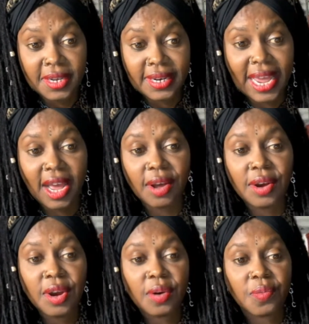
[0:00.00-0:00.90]
Now,
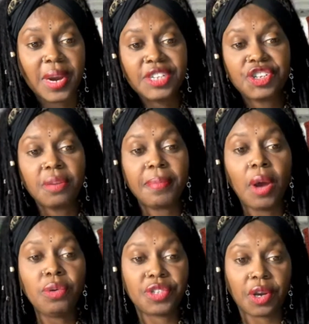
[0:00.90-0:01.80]
Rachel
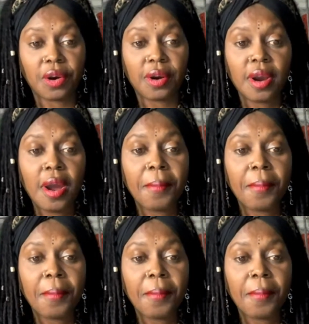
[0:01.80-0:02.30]
Moser,